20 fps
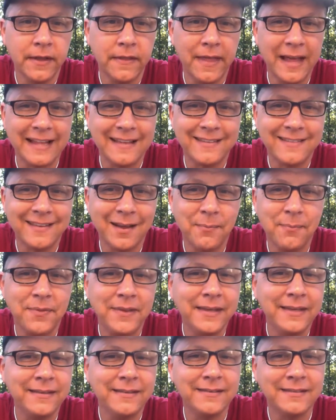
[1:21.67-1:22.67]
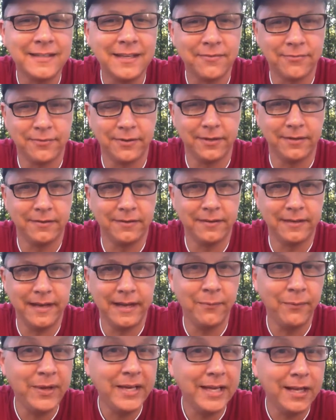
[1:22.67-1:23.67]
that something is different
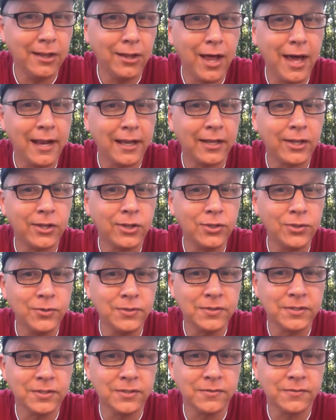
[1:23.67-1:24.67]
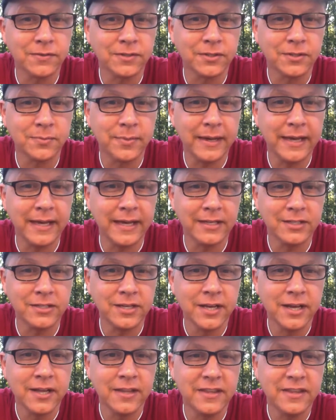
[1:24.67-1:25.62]
and we get a lot of clues in the first page.